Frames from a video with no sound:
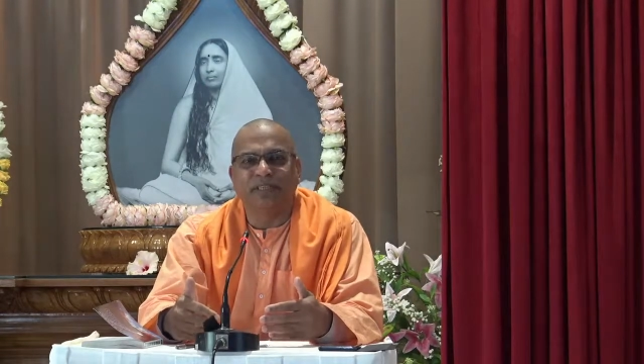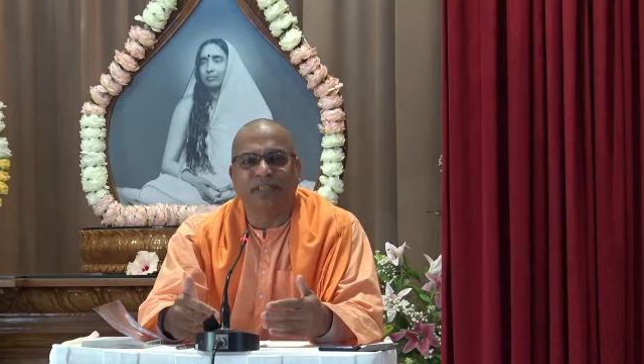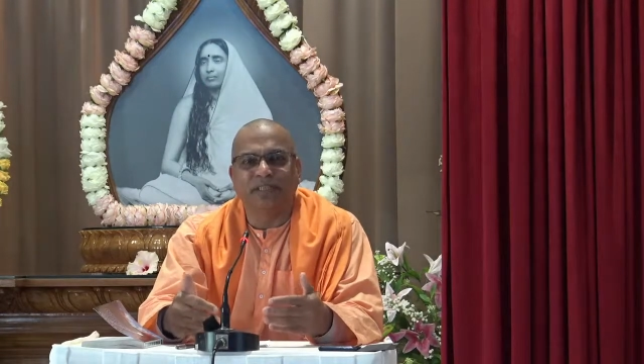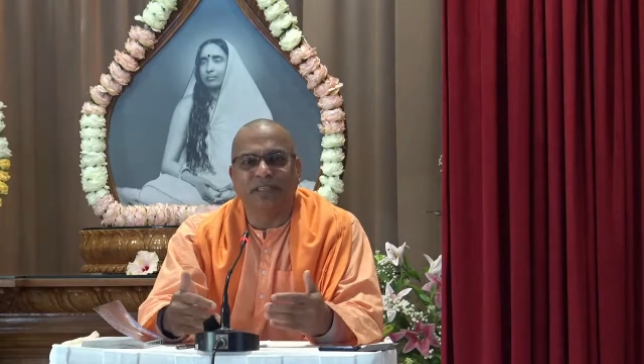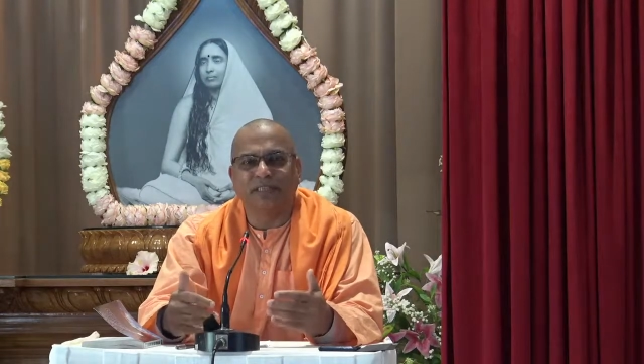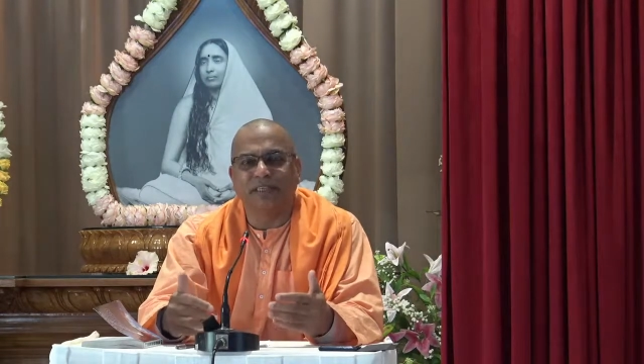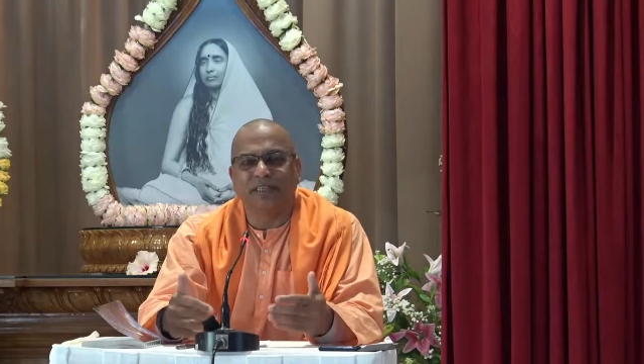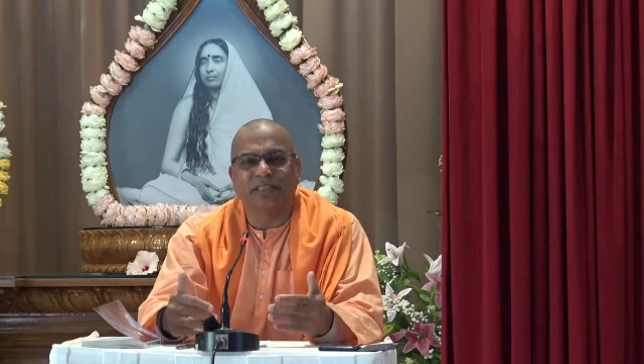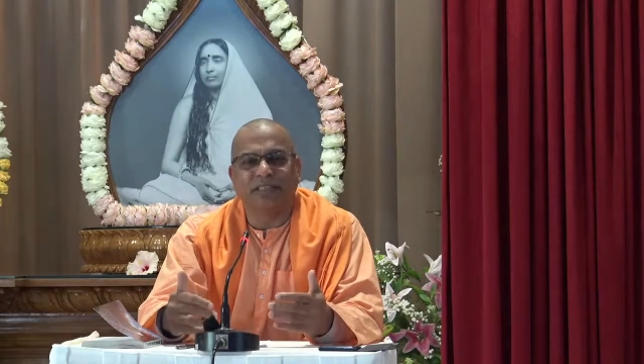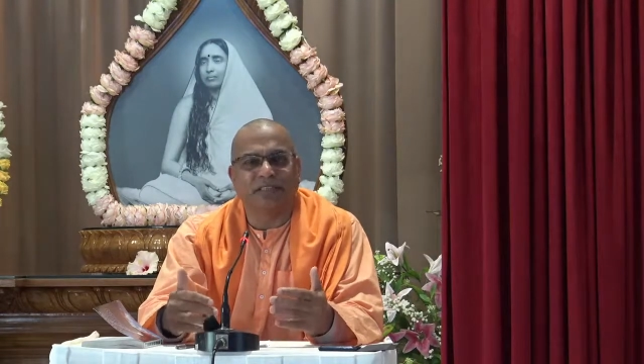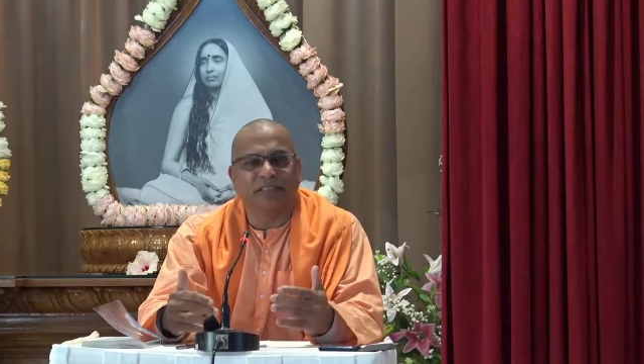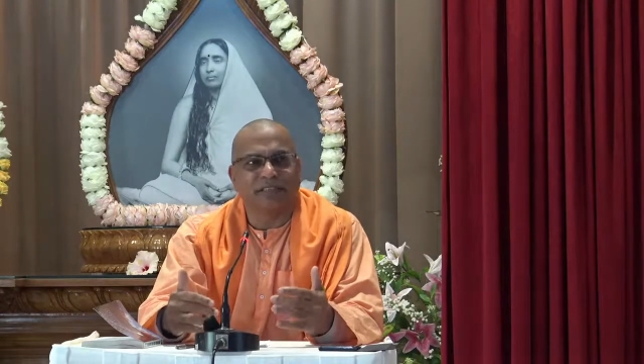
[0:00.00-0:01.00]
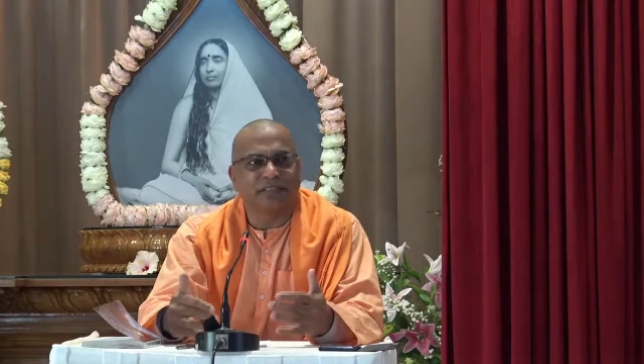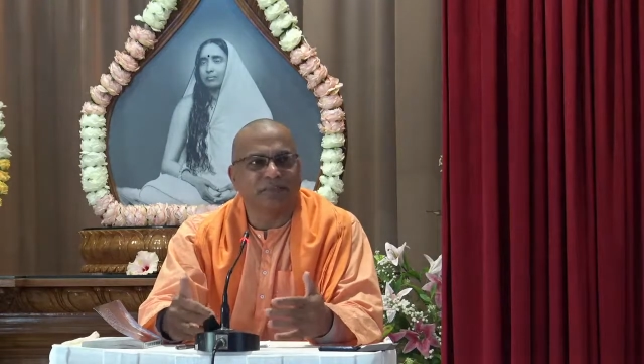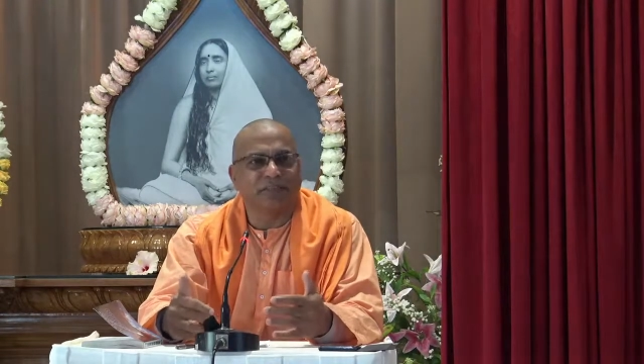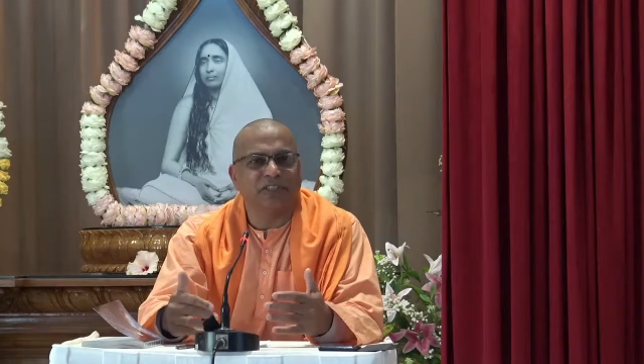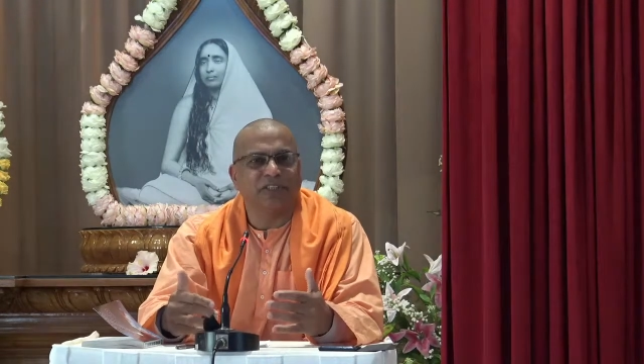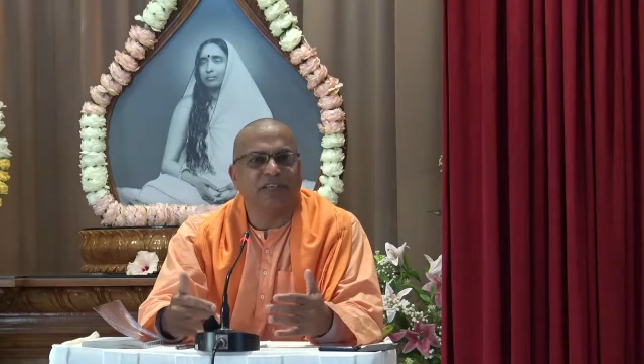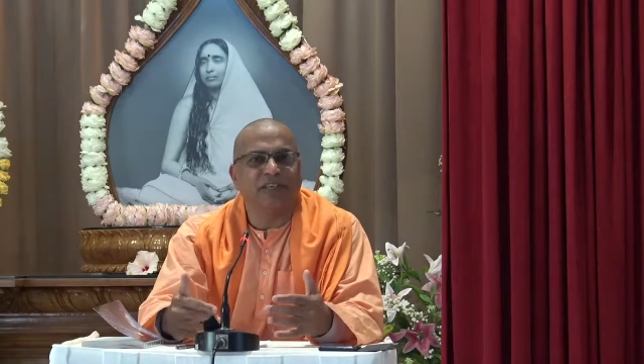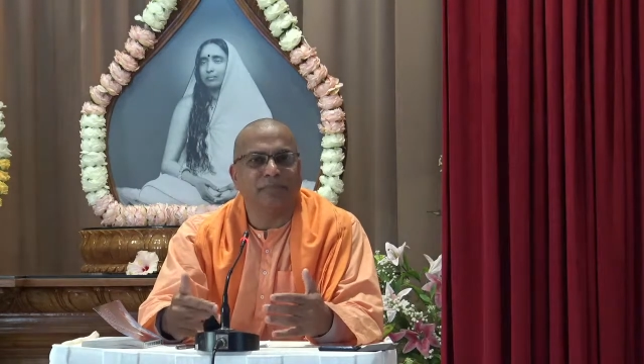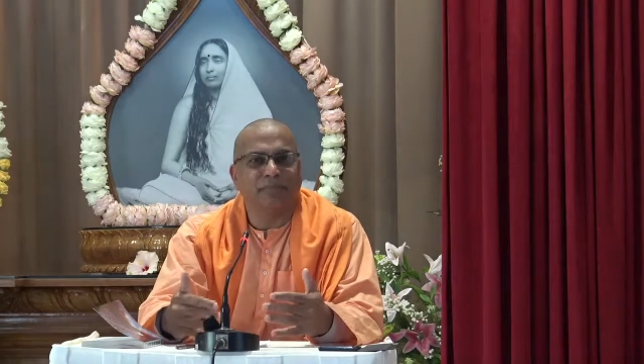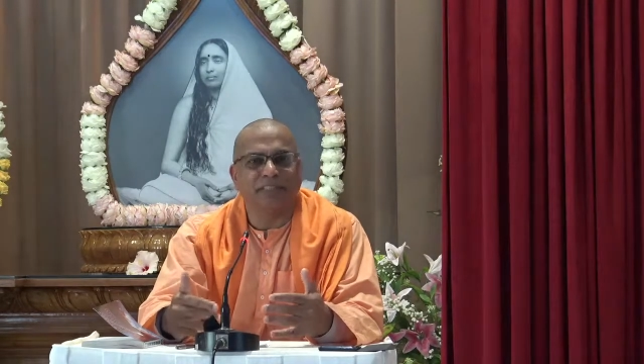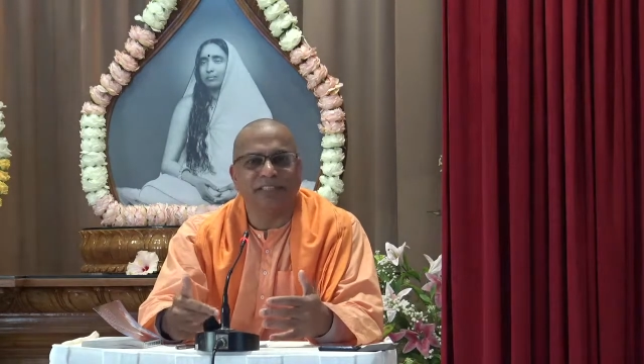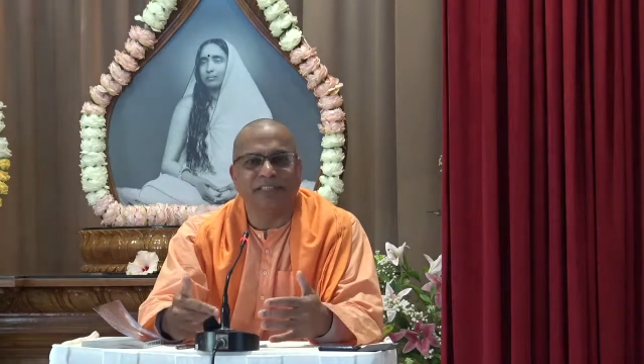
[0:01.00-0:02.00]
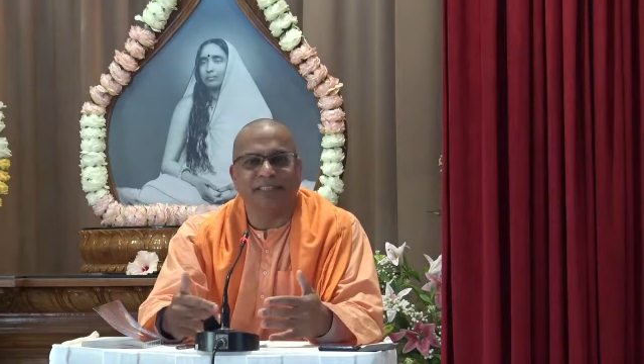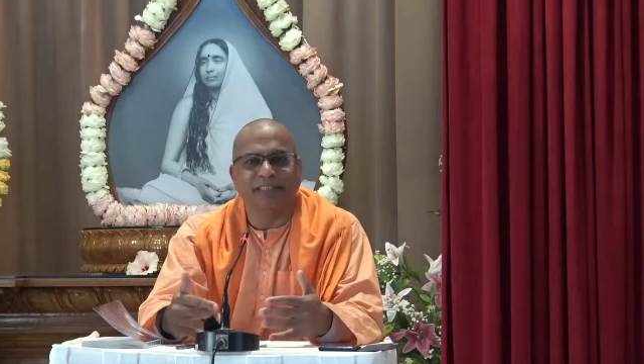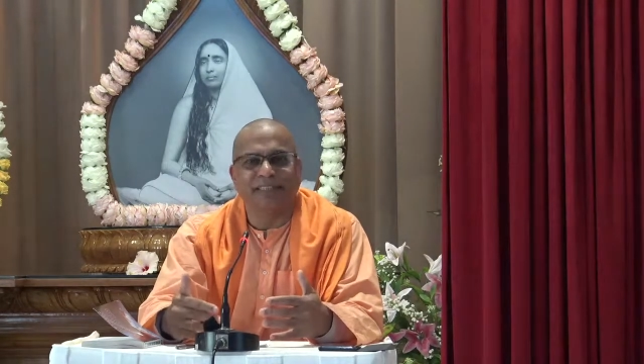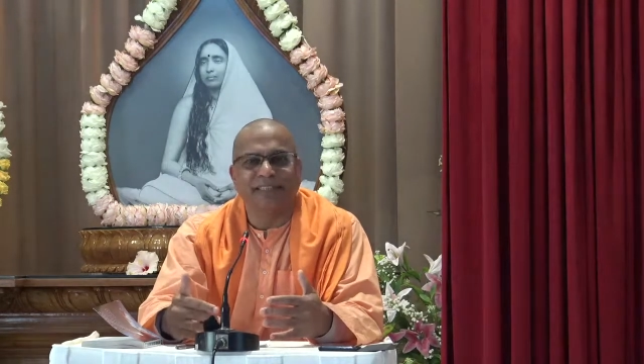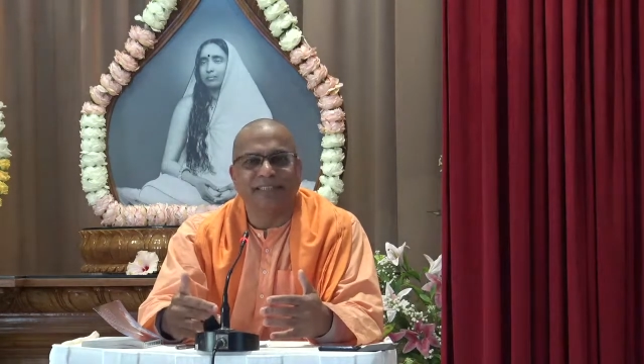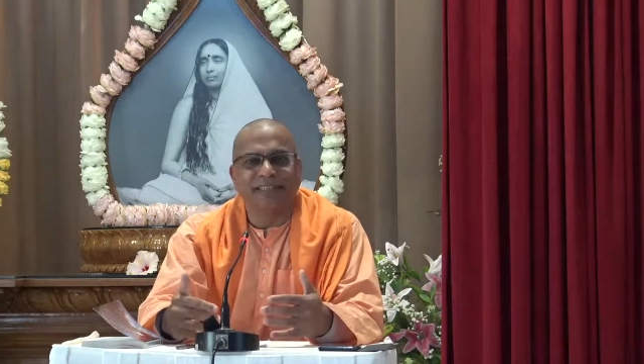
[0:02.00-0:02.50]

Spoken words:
that he has that special capacity